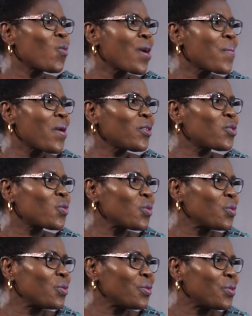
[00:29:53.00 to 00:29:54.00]
We're about
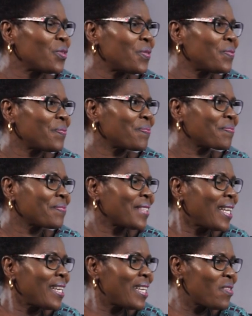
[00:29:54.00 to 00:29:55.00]
to
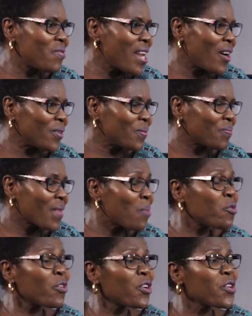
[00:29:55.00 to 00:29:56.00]
leave now. And
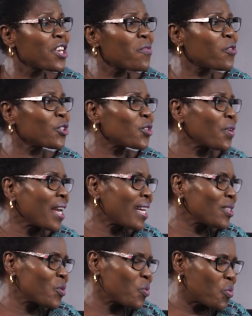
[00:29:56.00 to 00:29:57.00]
before you give us your
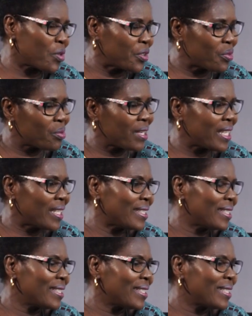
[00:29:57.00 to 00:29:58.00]
last word, really,
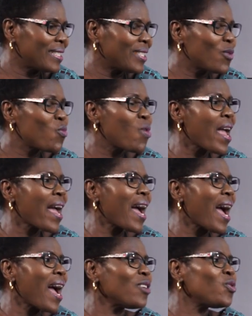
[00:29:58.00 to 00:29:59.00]
where
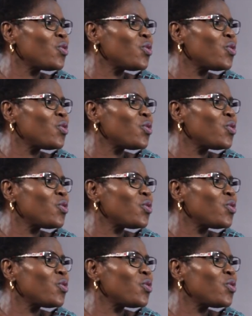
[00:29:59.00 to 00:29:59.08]
are you